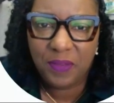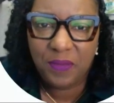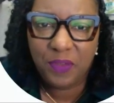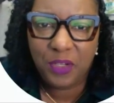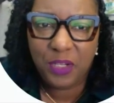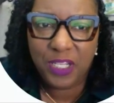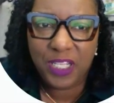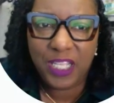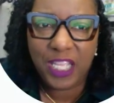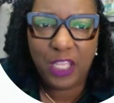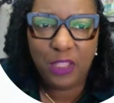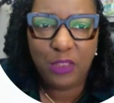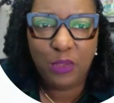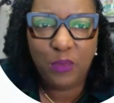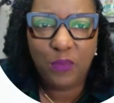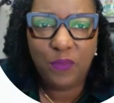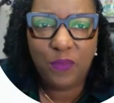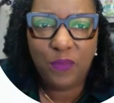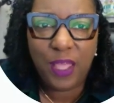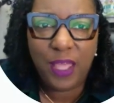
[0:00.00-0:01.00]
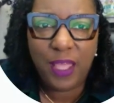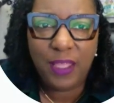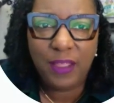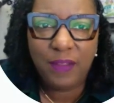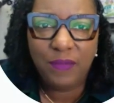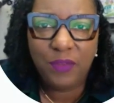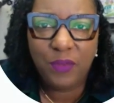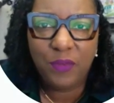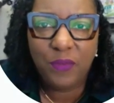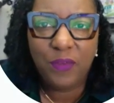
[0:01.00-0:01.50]
If you're in K through
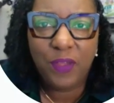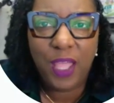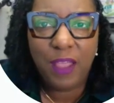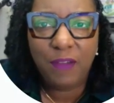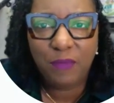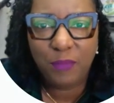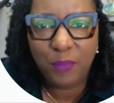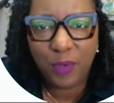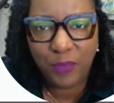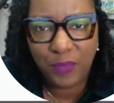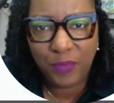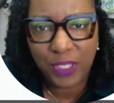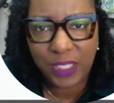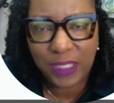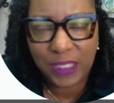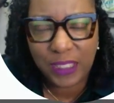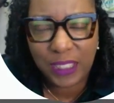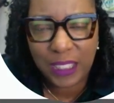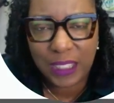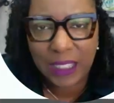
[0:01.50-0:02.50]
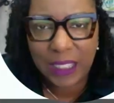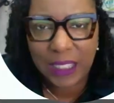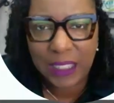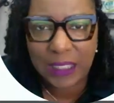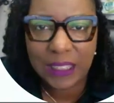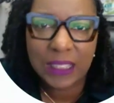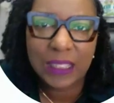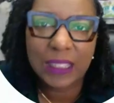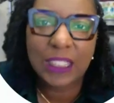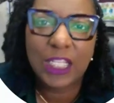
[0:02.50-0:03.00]
5, you have perfect
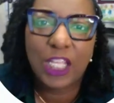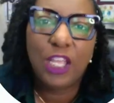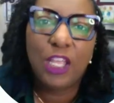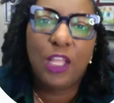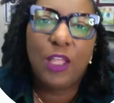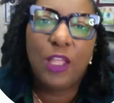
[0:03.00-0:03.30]
attendance.